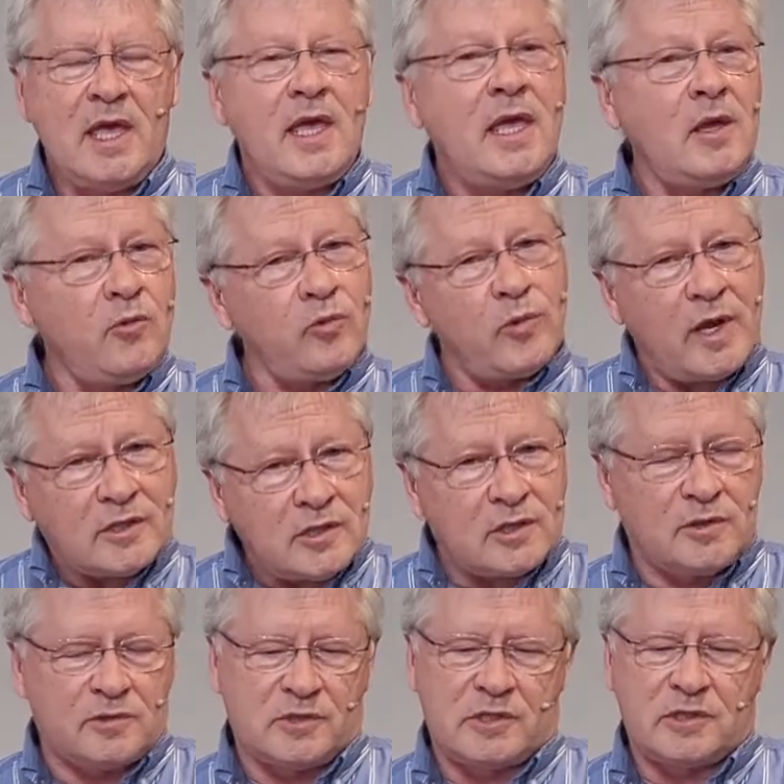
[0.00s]
He
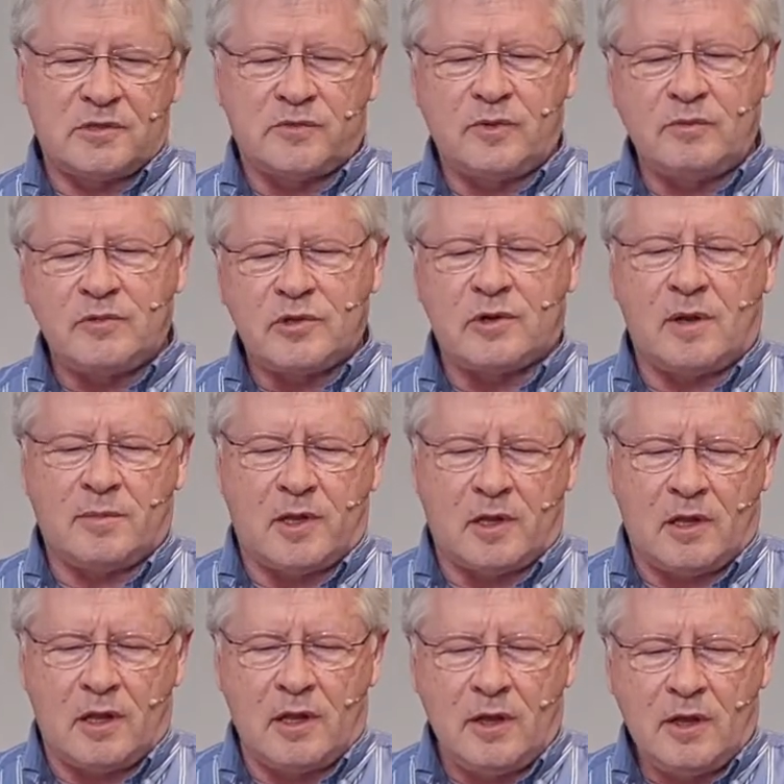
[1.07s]
rescues us from
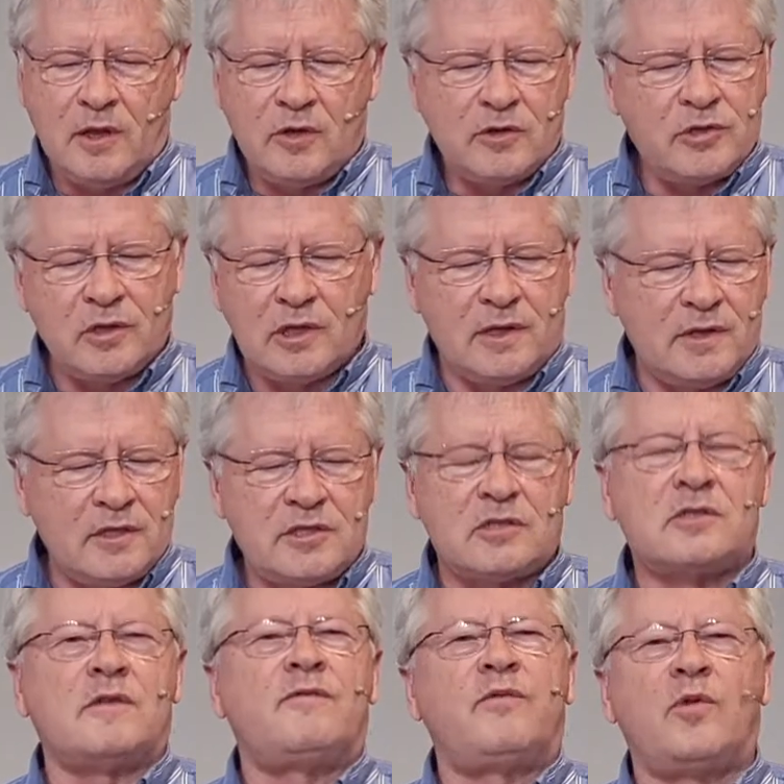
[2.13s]
trouble. Surely this
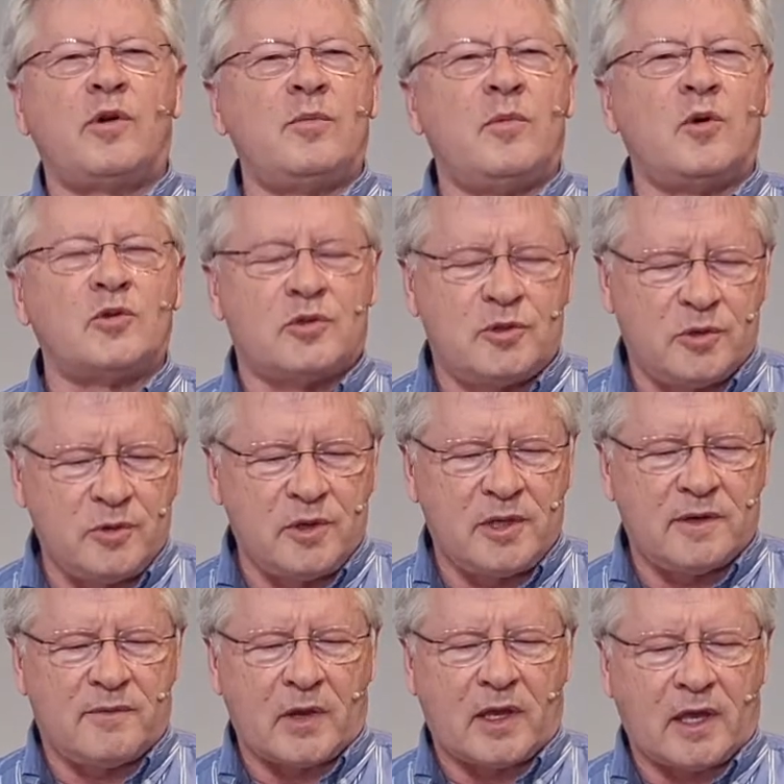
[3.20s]
is the foremost
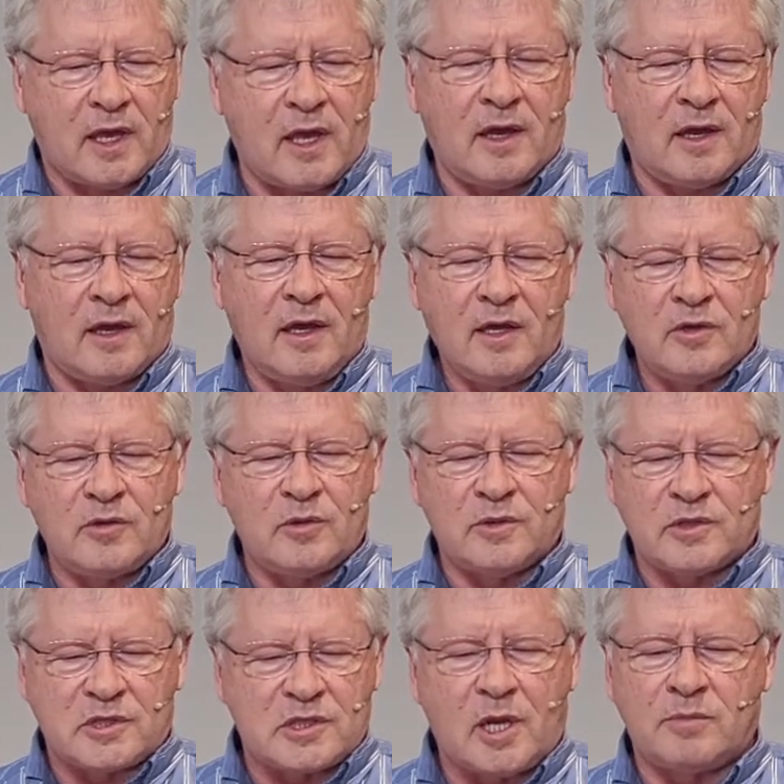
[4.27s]
duty of a king to
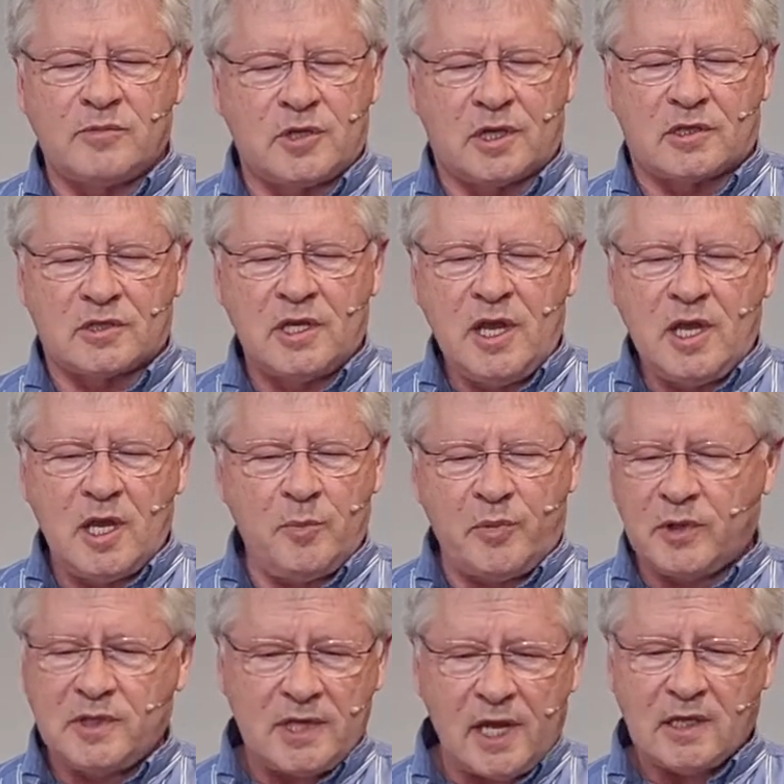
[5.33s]
his subjects. He
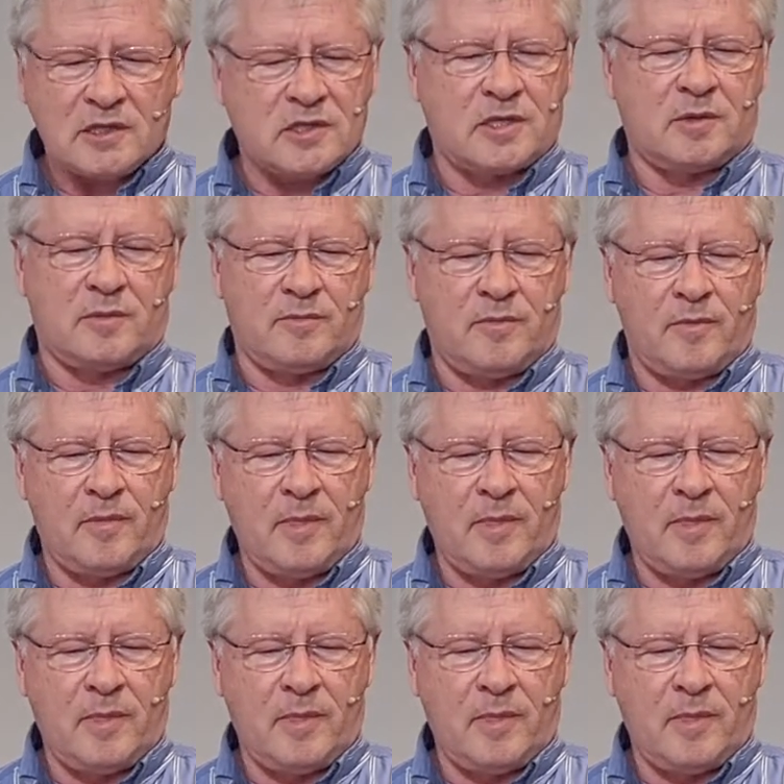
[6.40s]
protects them.